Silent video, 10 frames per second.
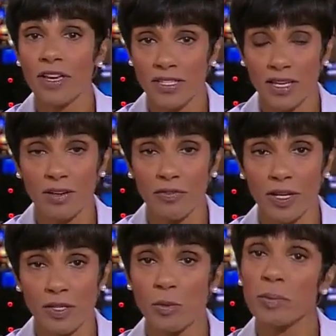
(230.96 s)
face
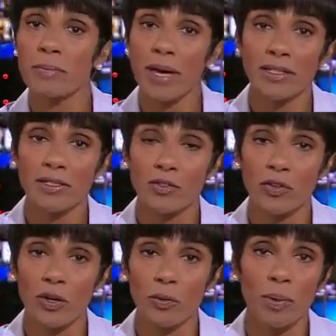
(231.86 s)
coverings will be
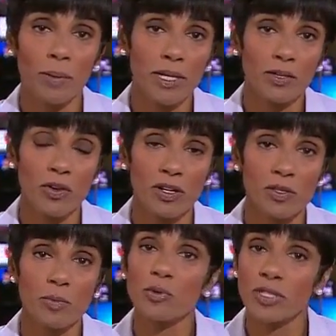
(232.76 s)
mandatory on public
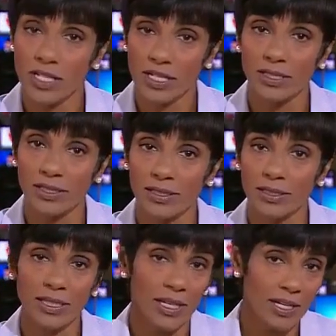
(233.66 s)
transport in
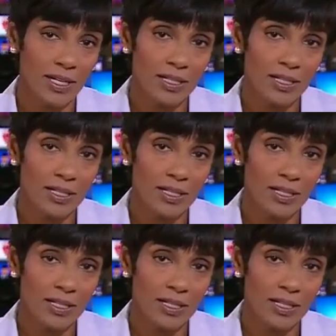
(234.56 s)
England.